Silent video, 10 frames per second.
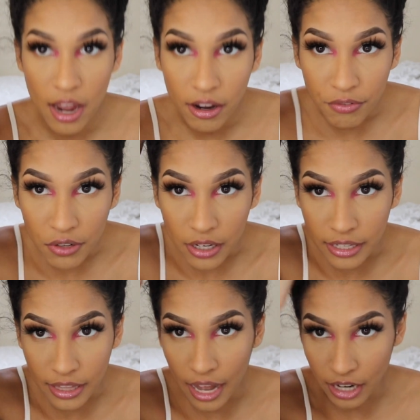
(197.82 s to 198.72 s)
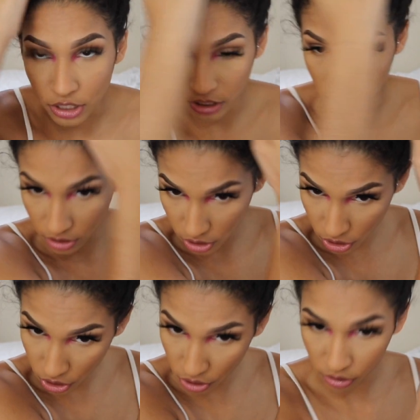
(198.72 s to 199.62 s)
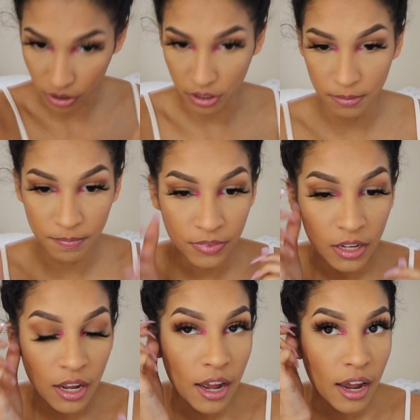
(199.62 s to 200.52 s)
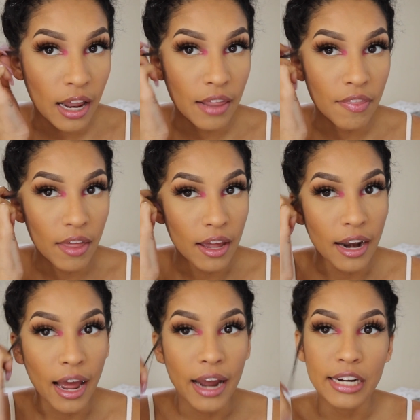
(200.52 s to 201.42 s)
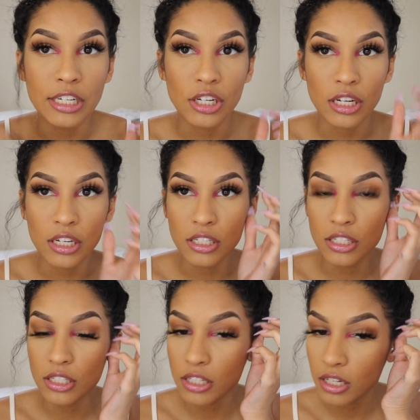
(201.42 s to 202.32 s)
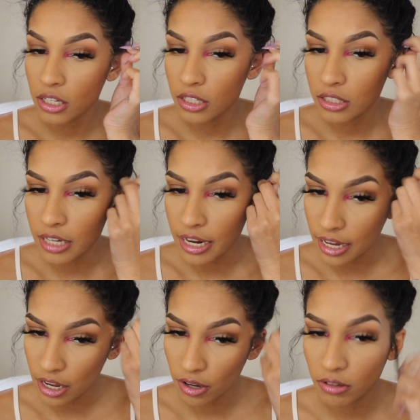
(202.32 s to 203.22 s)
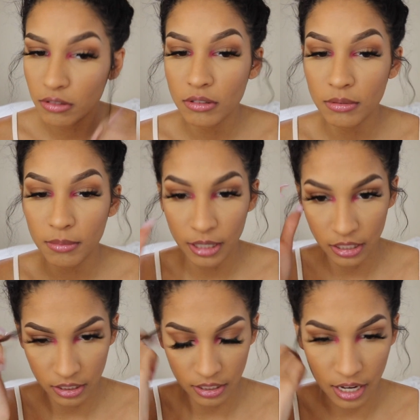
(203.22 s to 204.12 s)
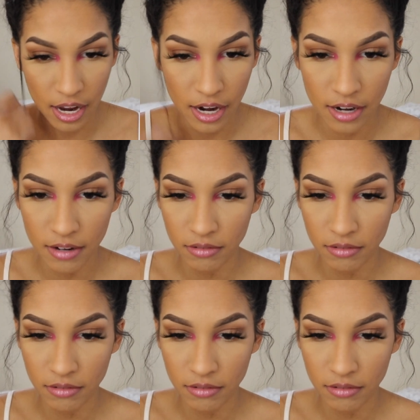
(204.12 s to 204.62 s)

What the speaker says: If you like that actually looks cuter. And then I just take out my side